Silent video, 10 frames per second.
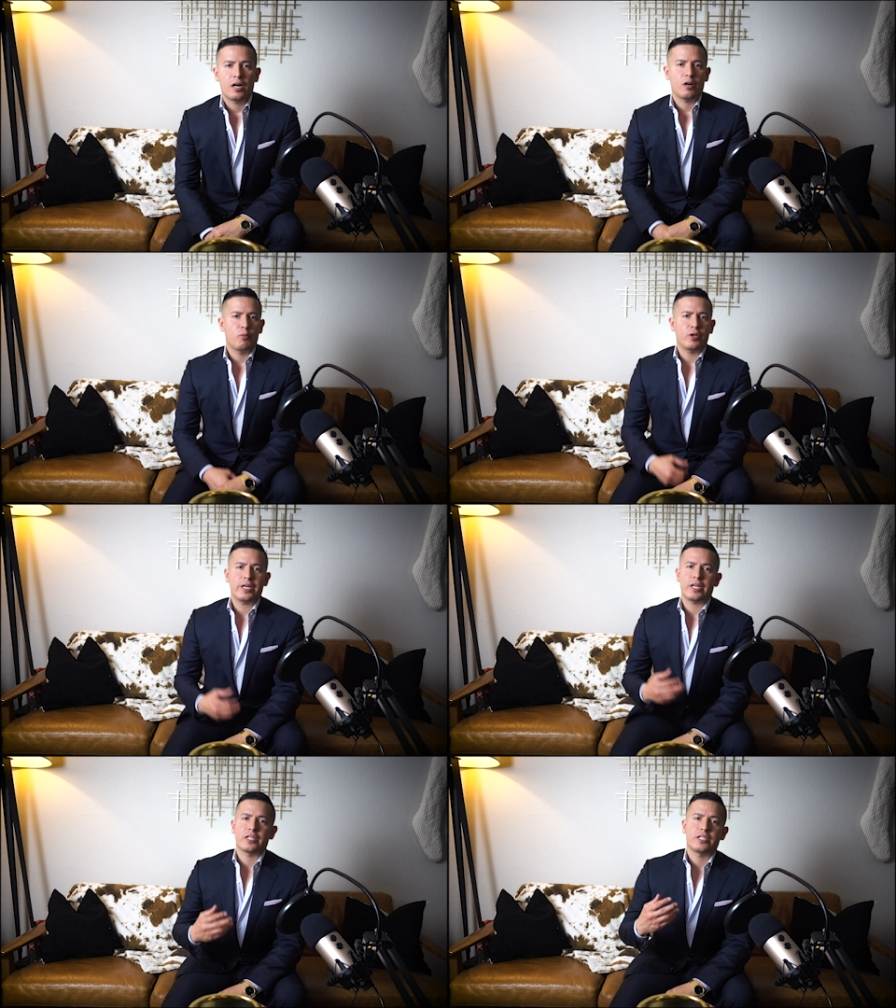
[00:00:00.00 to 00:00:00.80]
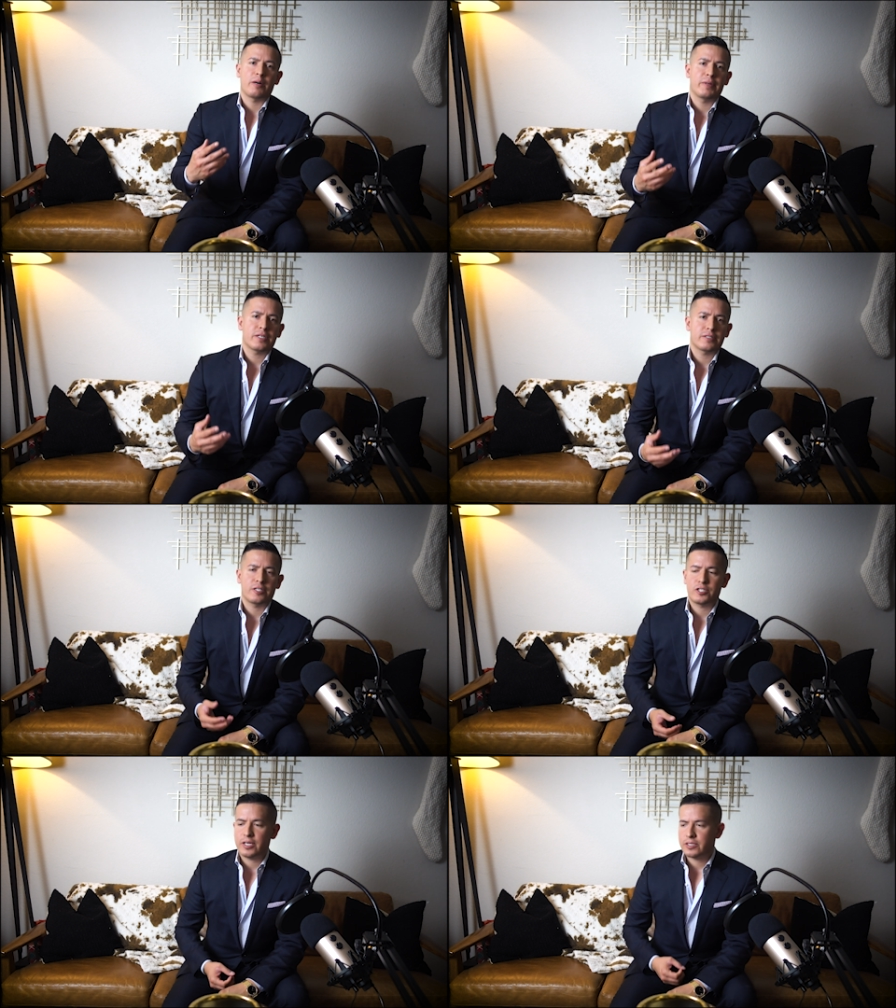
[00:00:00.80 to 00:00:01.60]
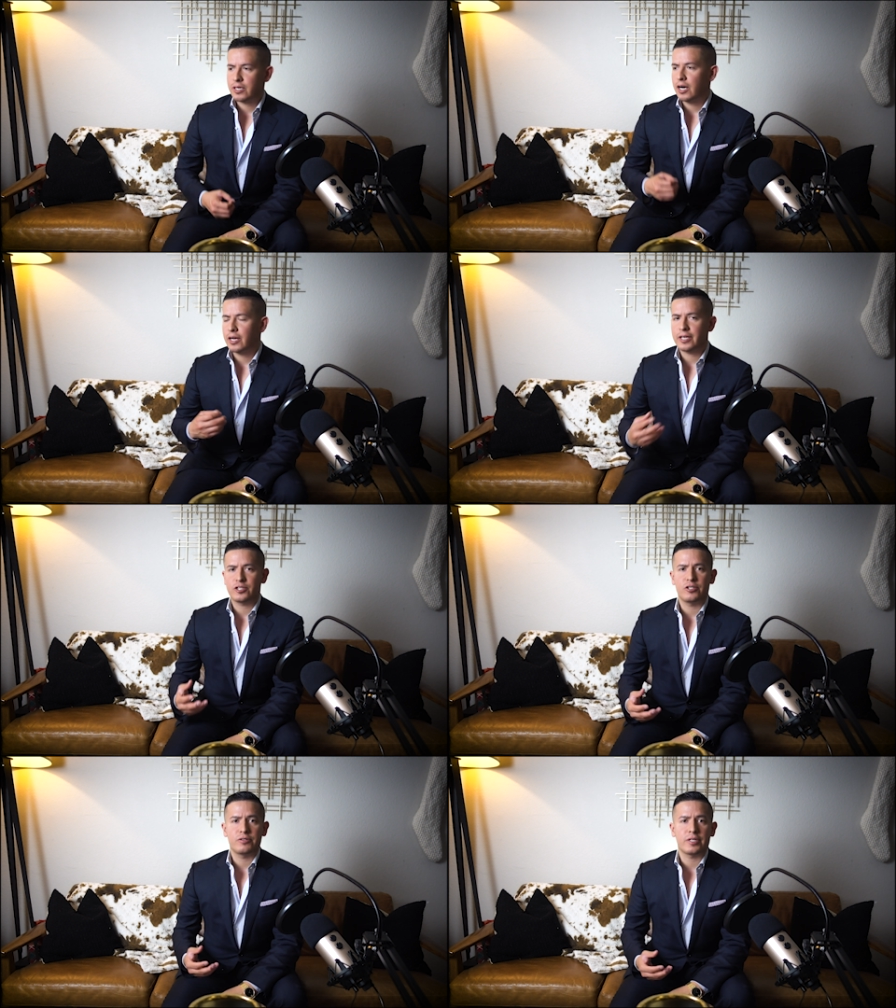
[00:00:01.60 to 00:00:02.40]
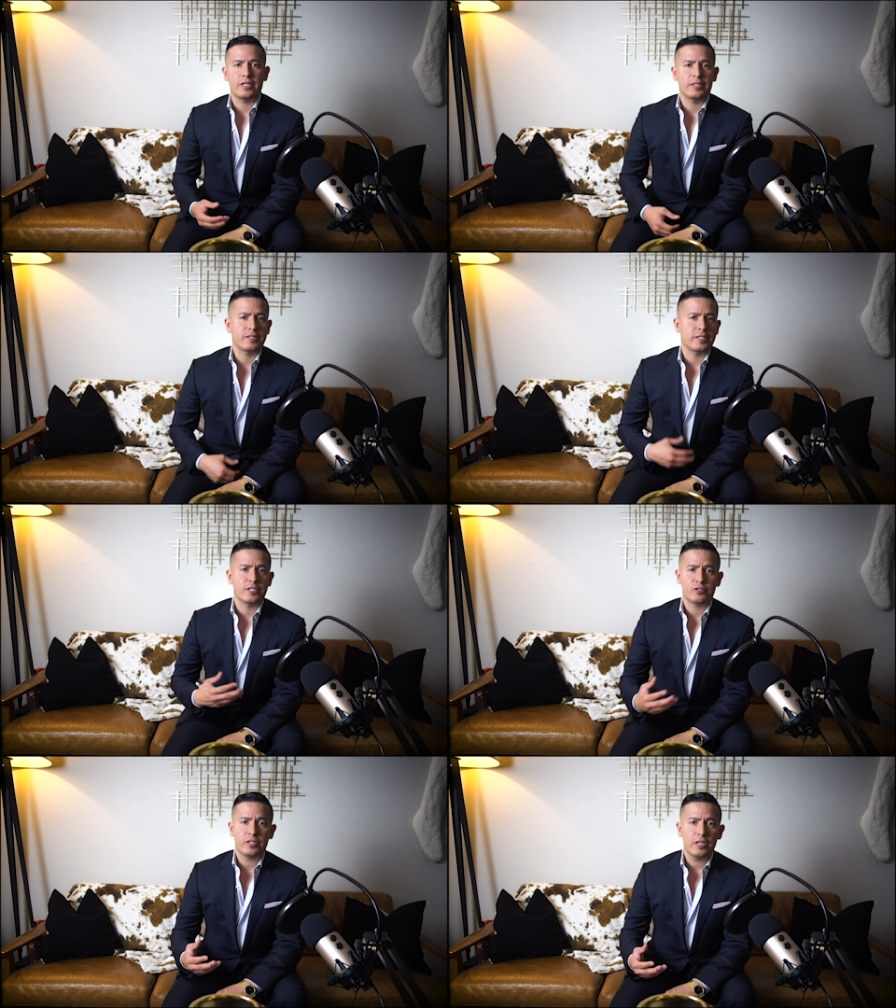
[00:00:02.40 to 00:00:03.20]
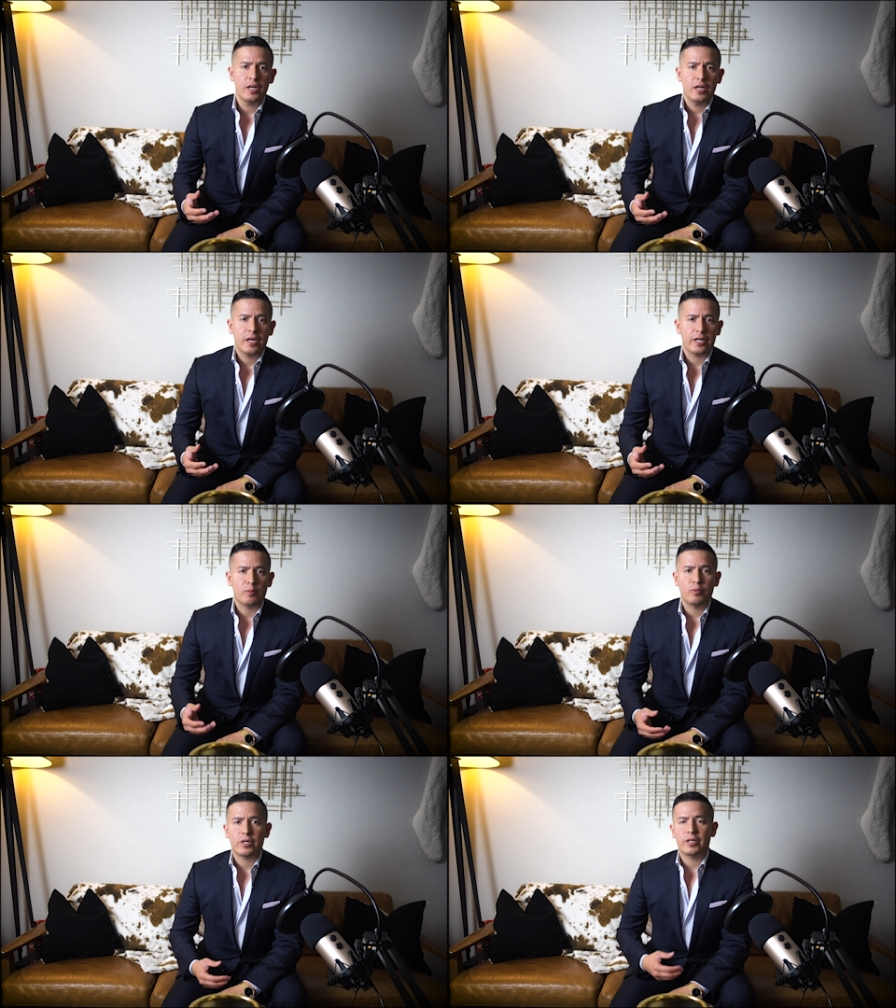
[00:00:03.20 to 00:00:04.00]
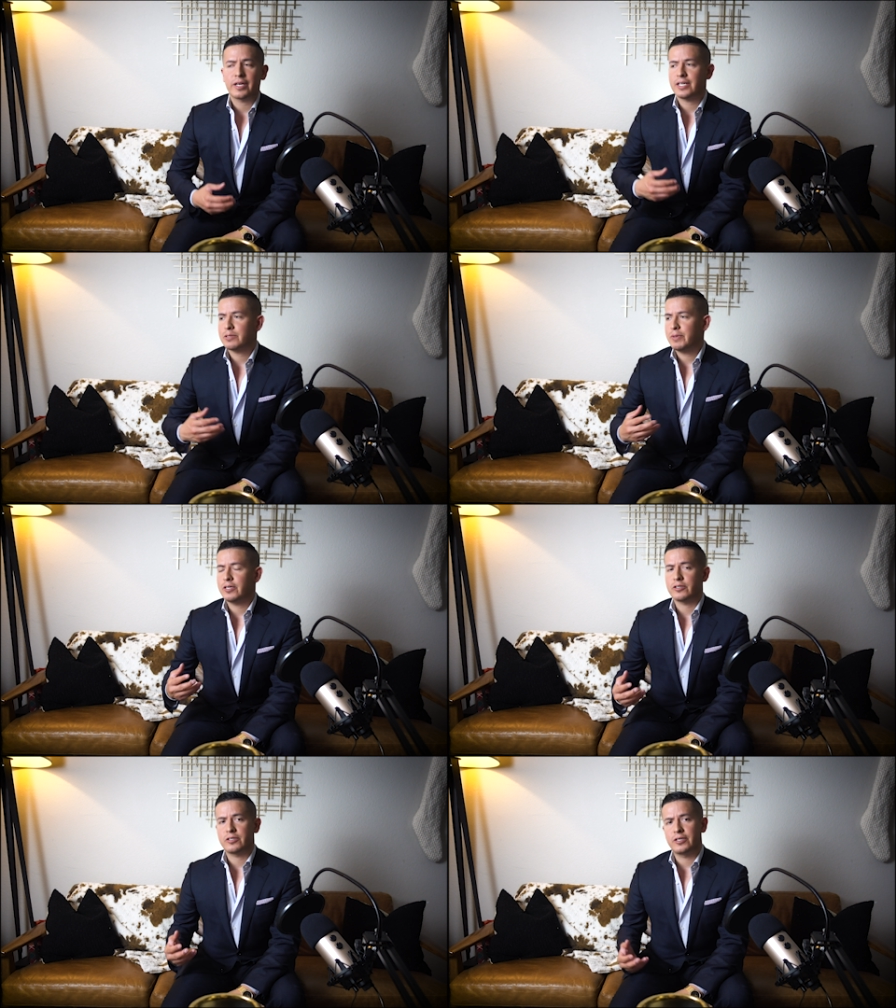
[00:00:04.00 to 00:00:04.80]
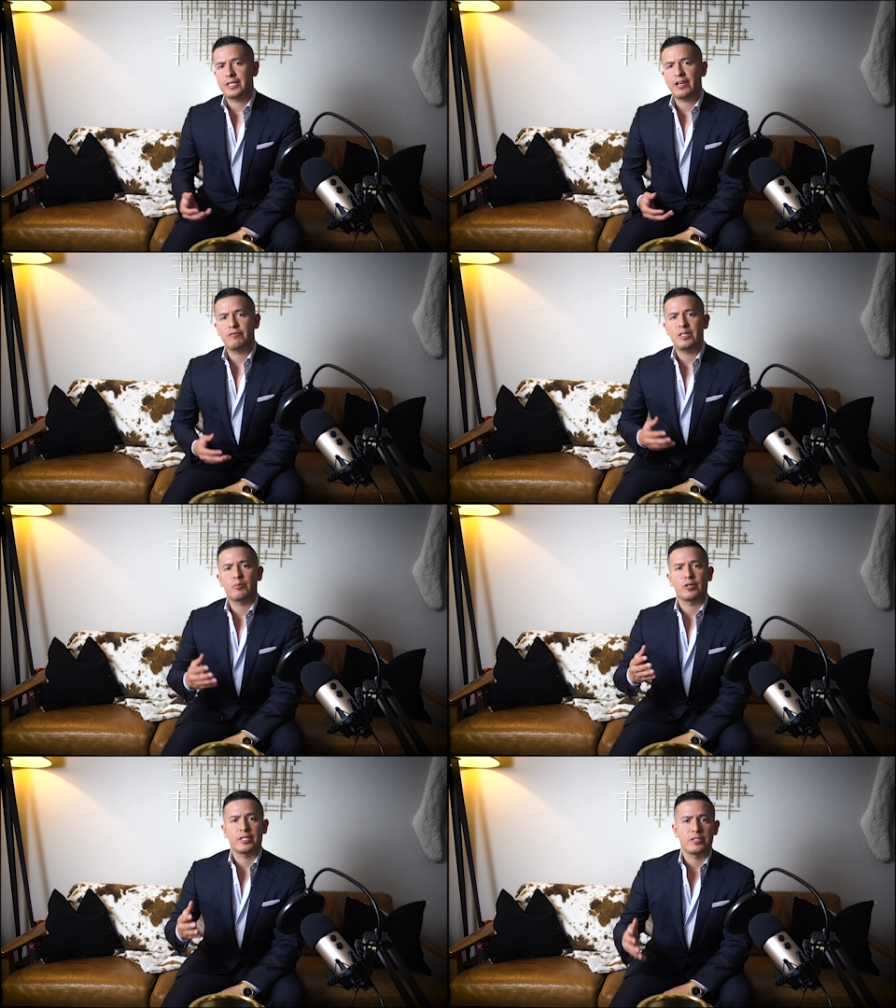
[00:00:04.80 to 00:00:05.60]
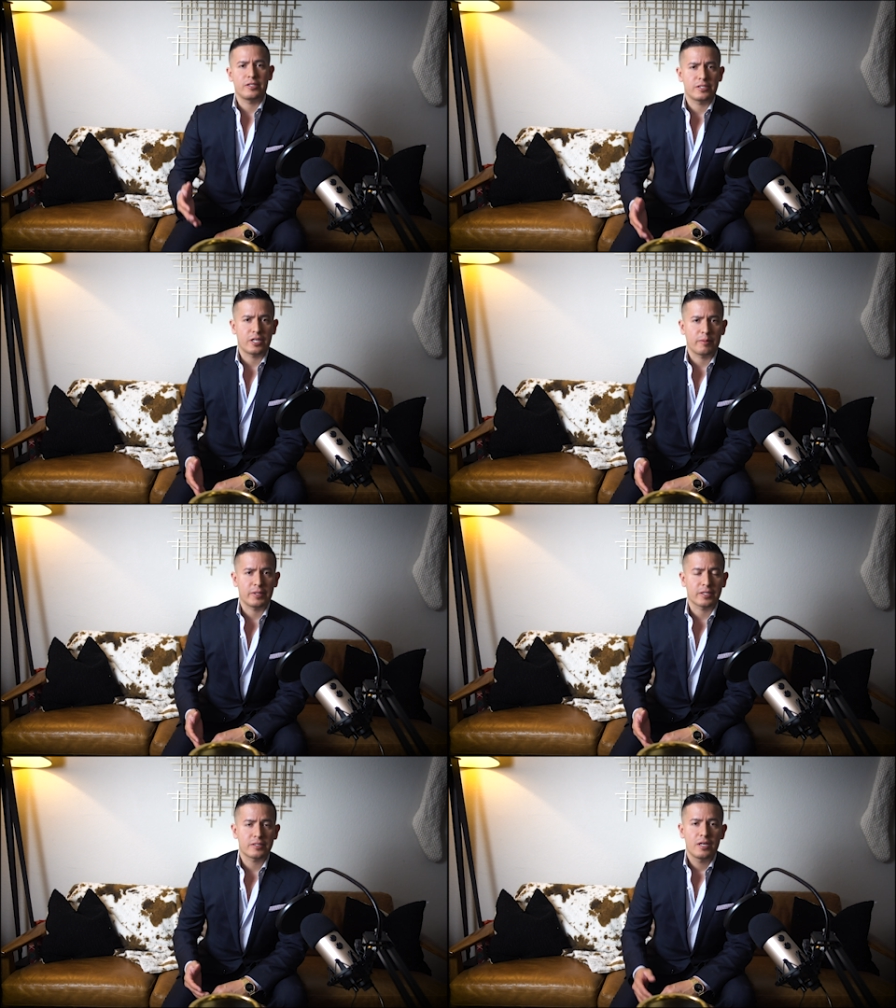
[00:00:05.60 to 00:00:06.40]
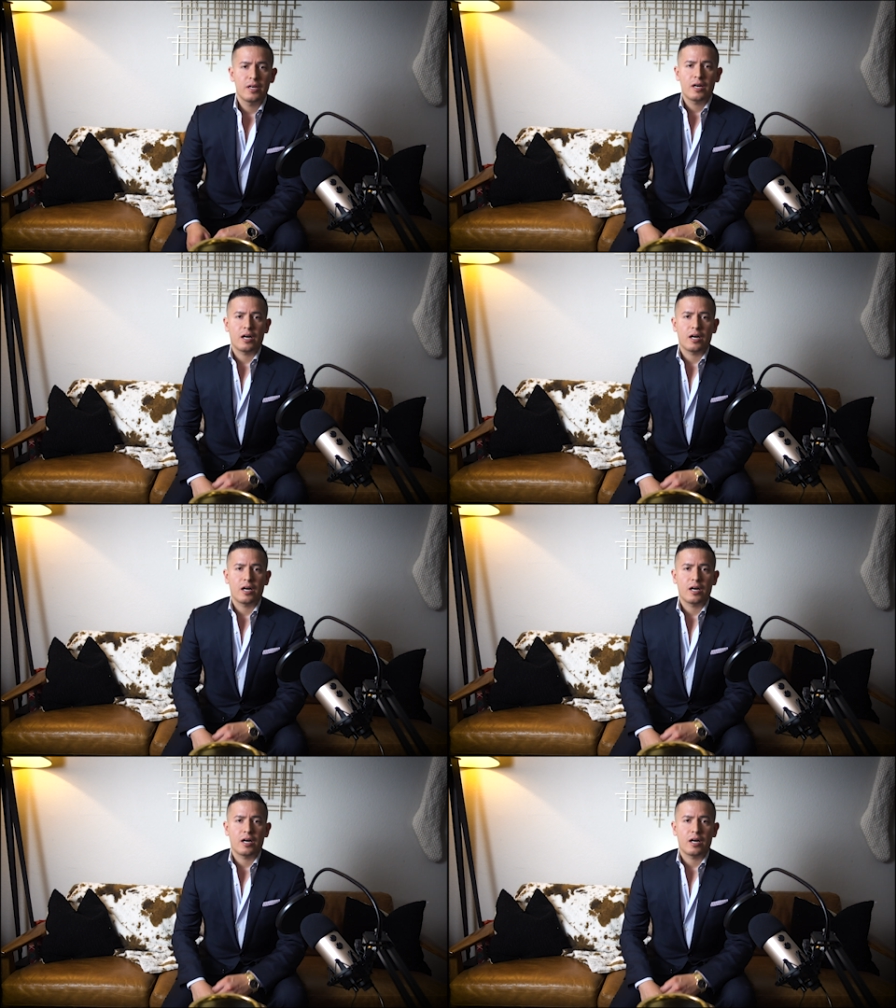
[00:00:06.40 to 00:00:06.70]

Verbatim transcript: Uh, we'll hit on topics such as hot issues in this industry, and I'll bring on guest speakers to dive deeper into these topics.